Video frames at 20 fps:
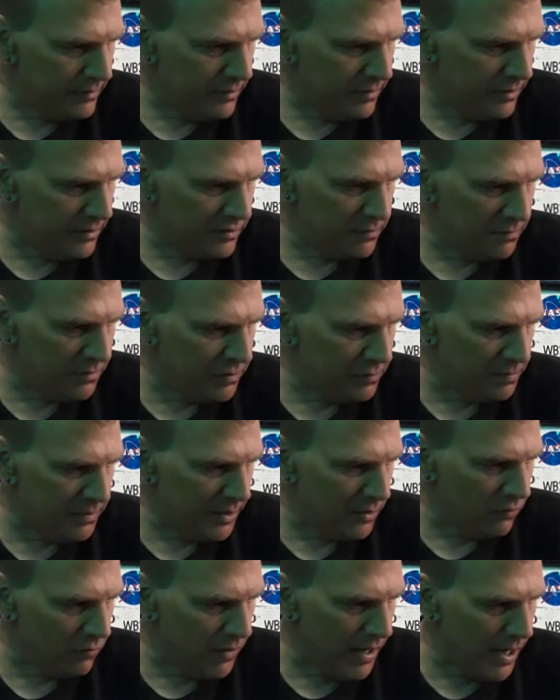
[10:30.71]
This must be
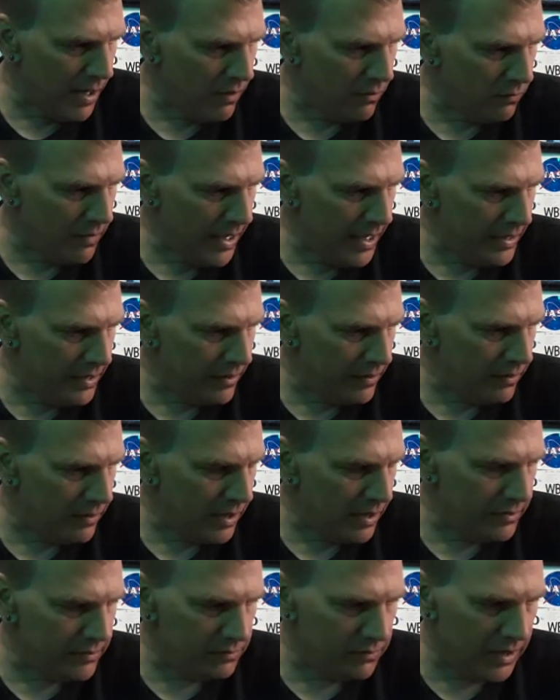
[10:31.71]
a rare radio.
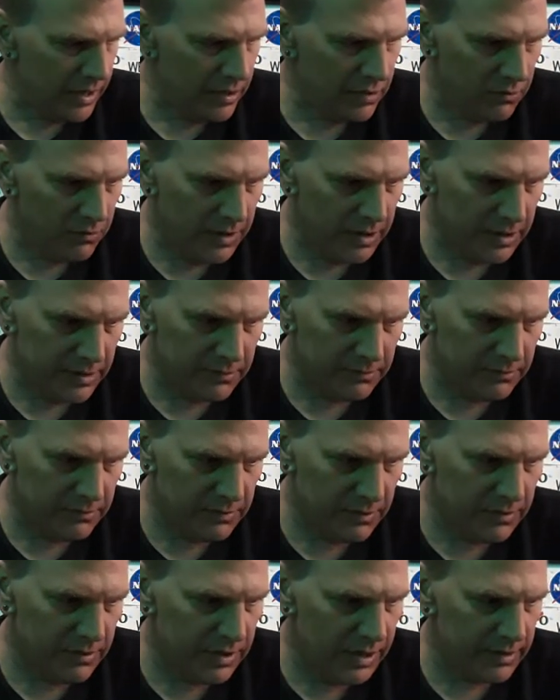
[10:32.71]
That's why I don't want to
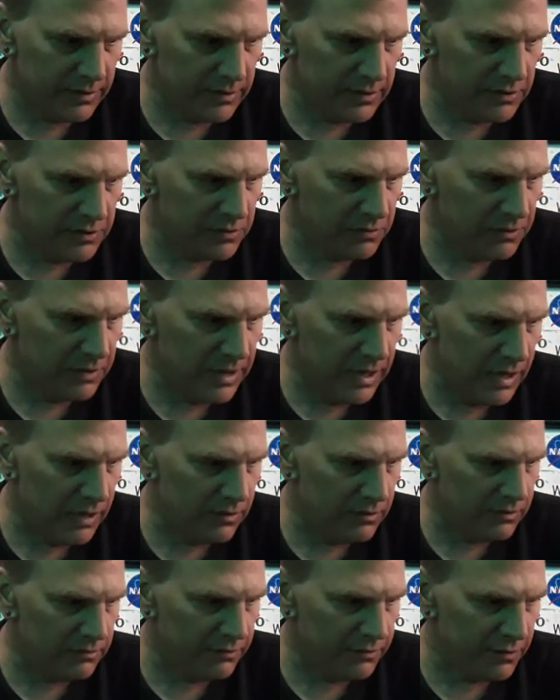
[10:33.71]
gut this one
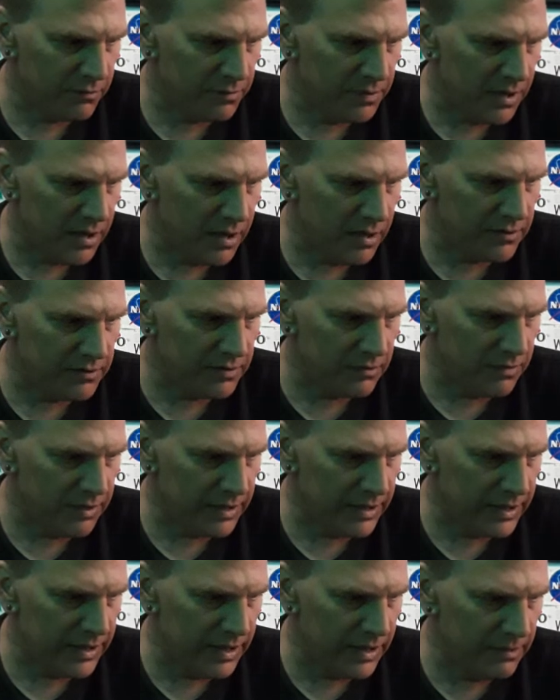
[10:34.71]
out for parts. I want
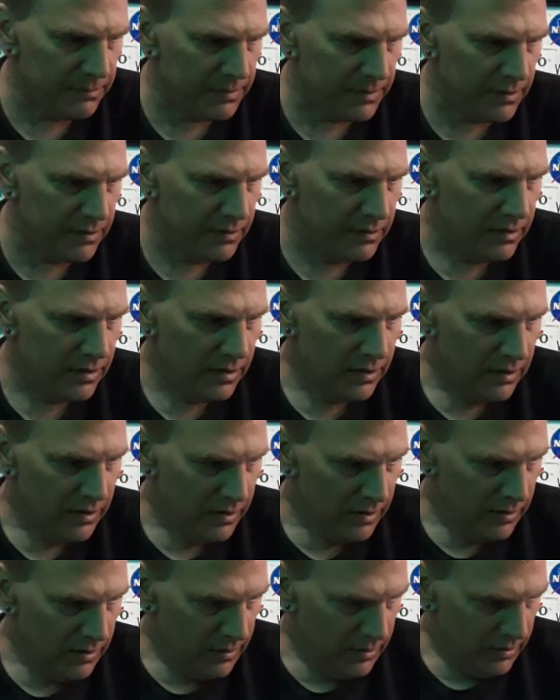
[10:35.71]
to keep it.
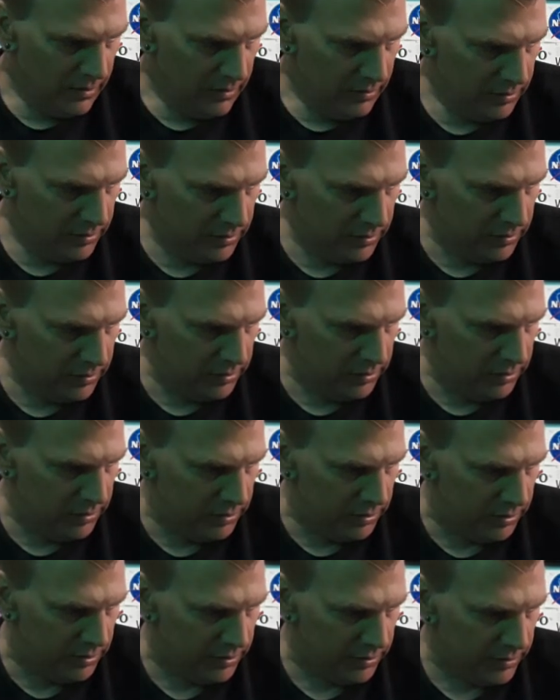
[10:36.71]

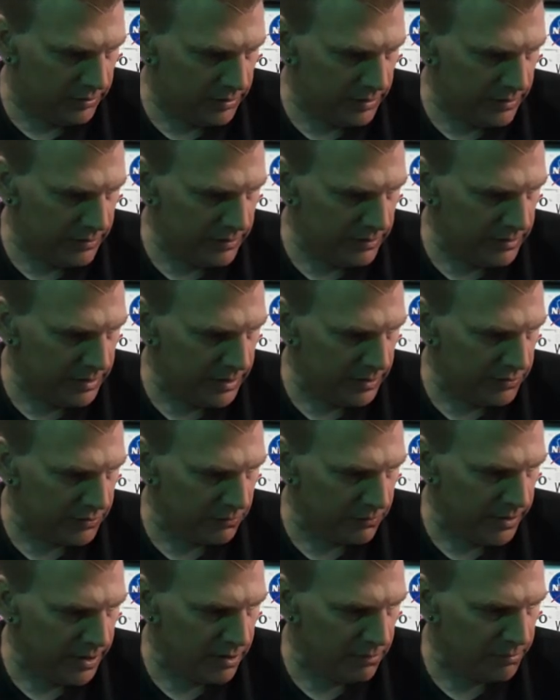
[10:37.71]
It seems like it's a
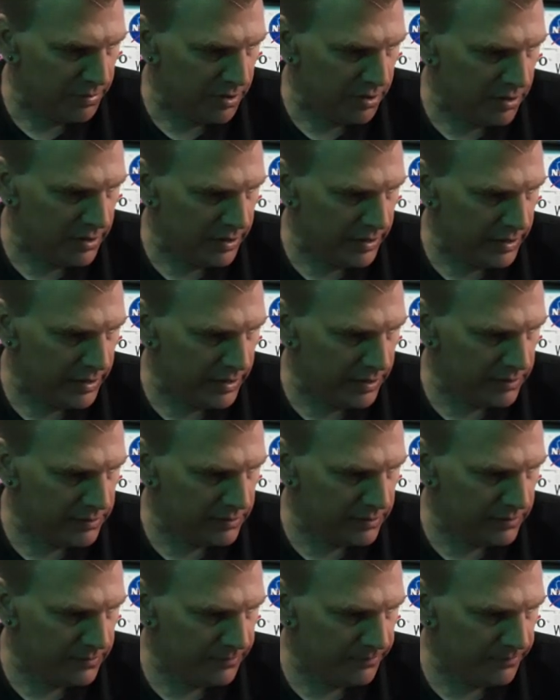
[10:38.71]
rare bird, I guess.